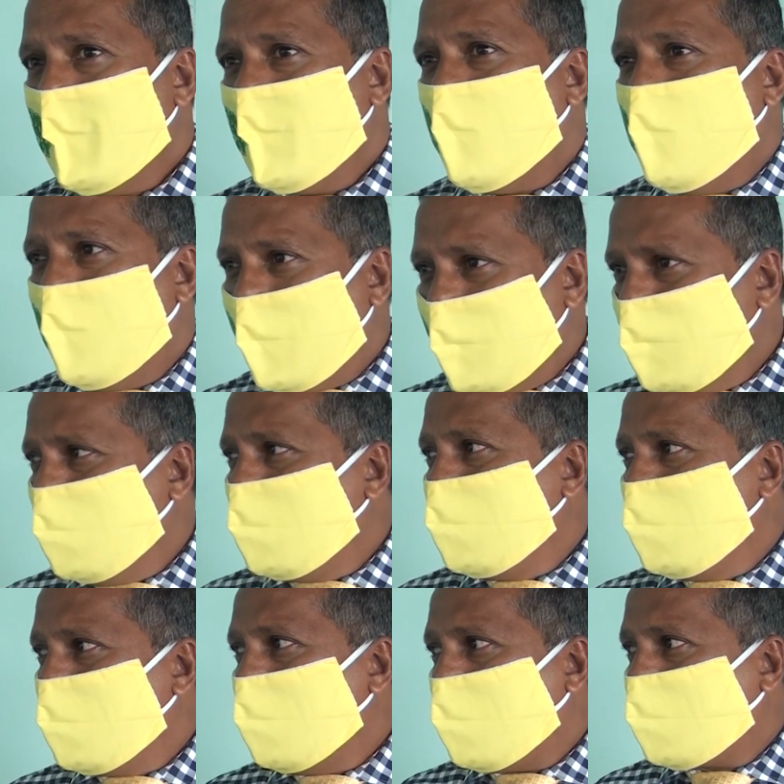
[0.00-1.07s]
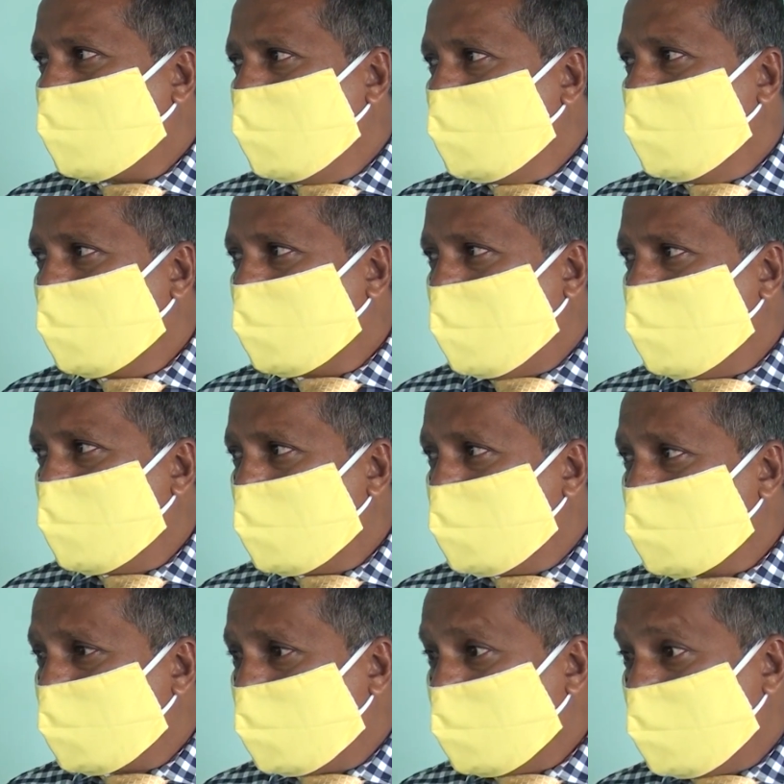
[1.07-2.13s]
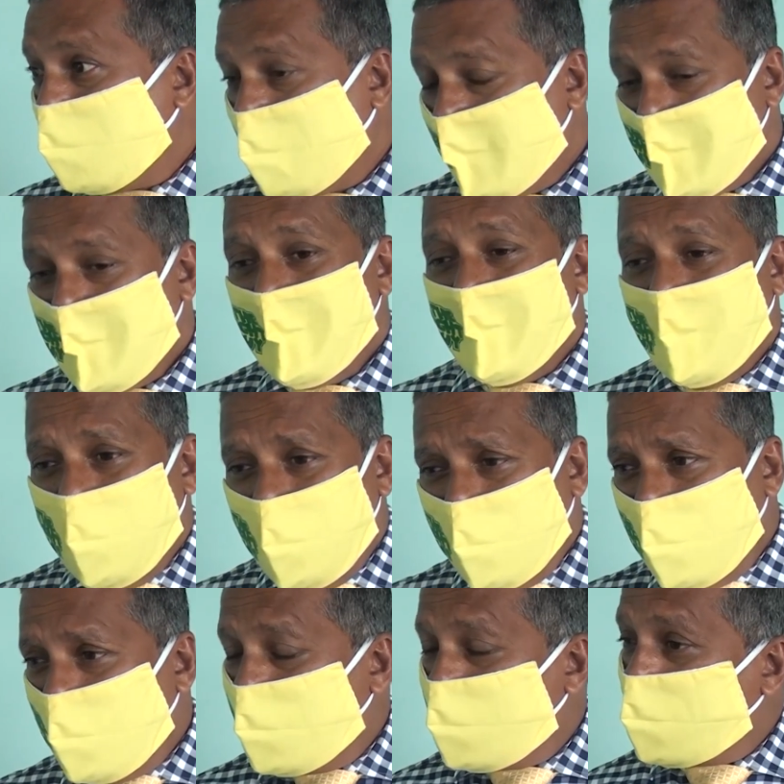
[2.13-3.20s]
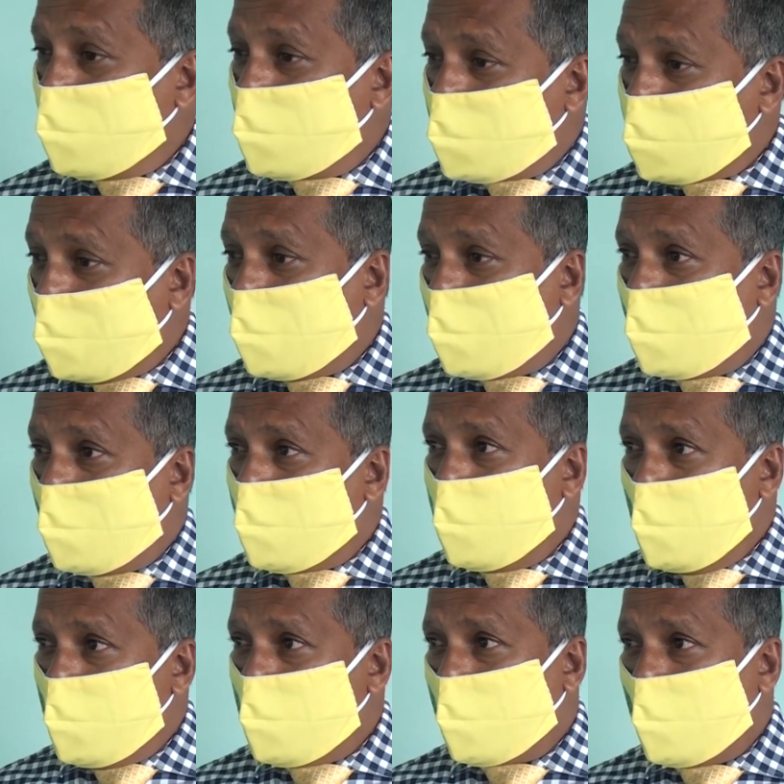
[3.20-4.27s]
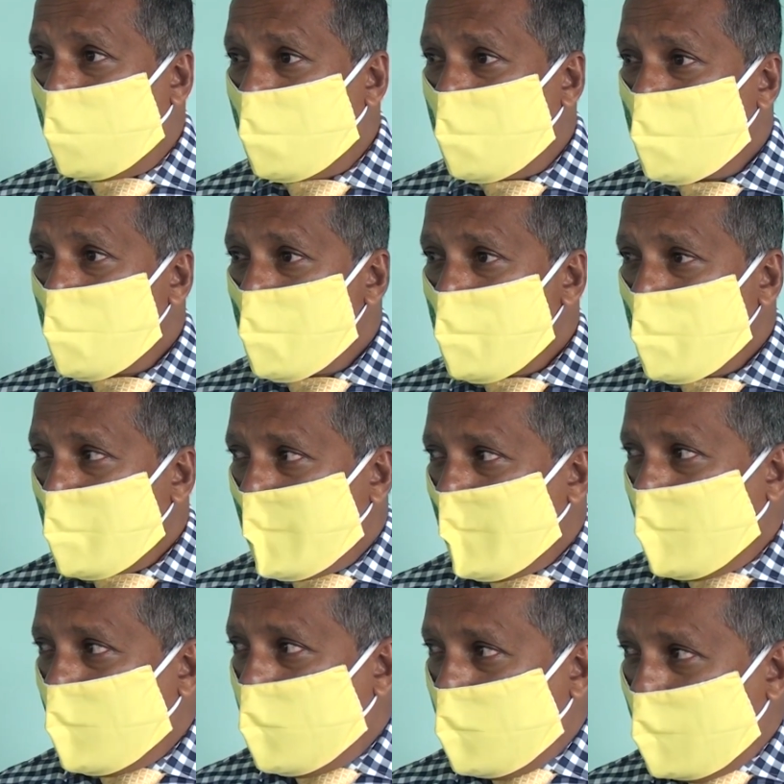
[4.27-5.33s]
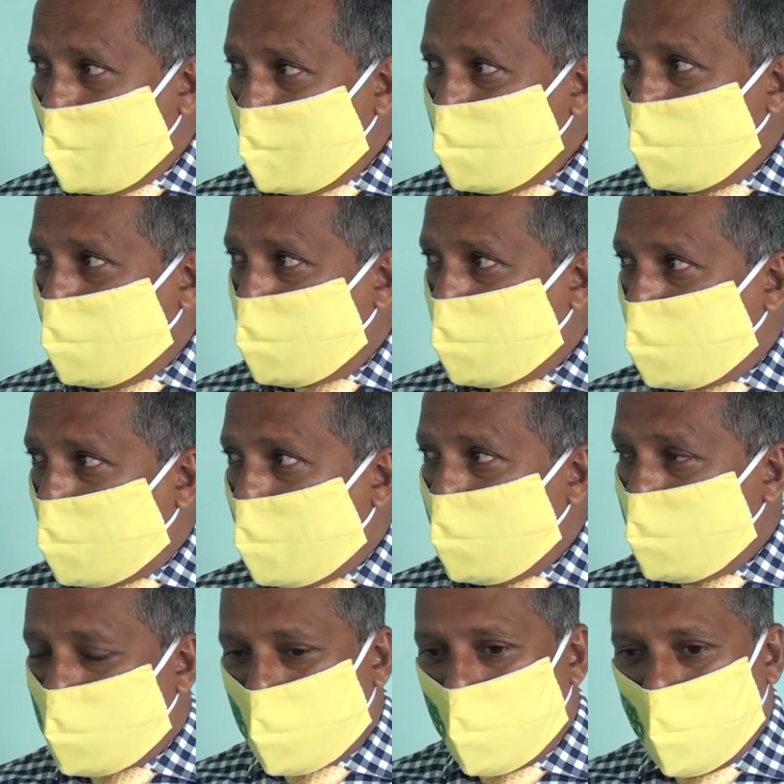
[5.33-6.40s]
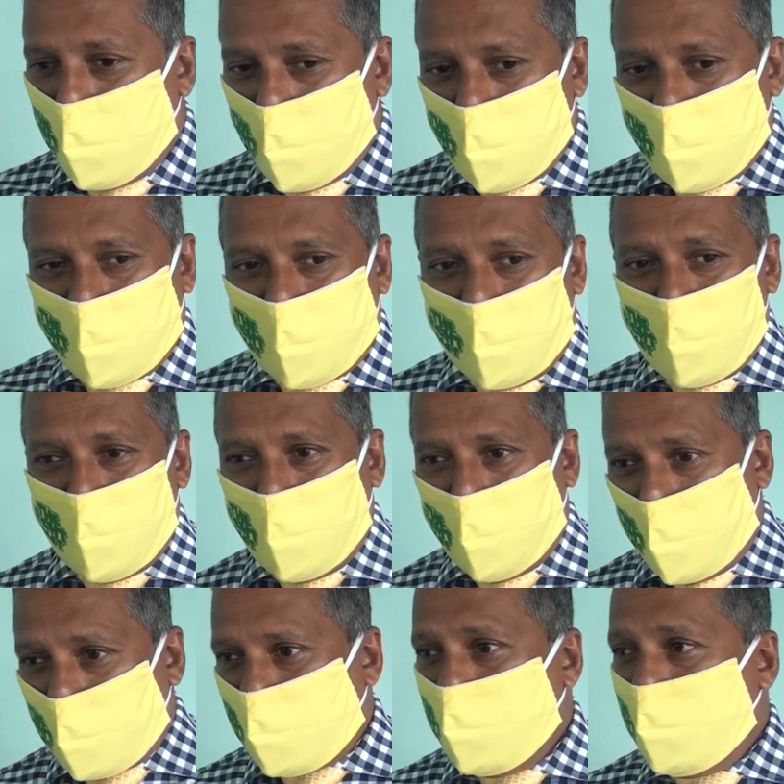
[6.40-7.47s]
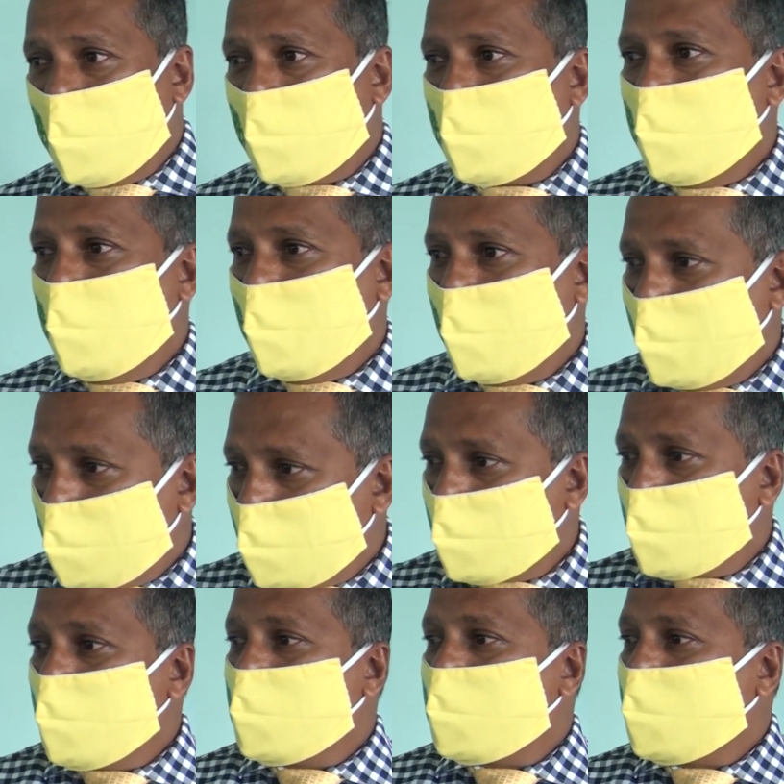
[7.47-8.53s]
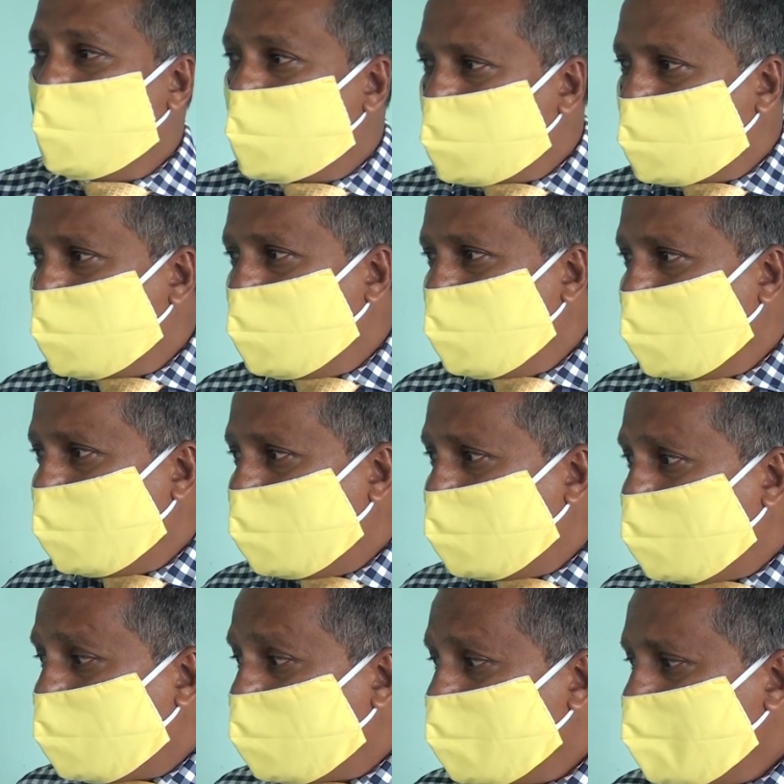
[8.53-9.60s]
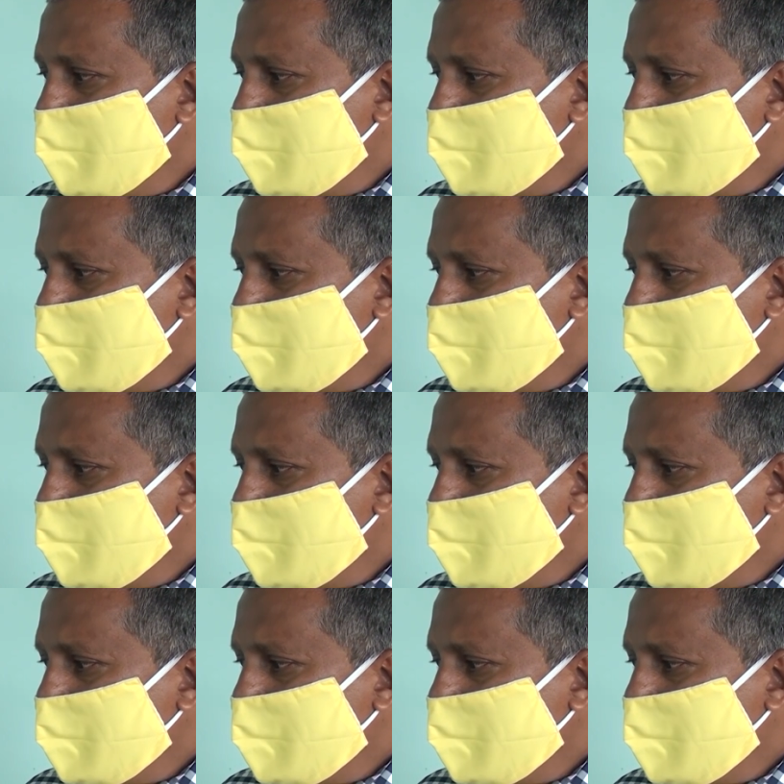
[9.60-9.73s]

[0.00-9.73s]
why he did not meet the completion date. He needs to tell the people why the price moved from 48 million to 60 million.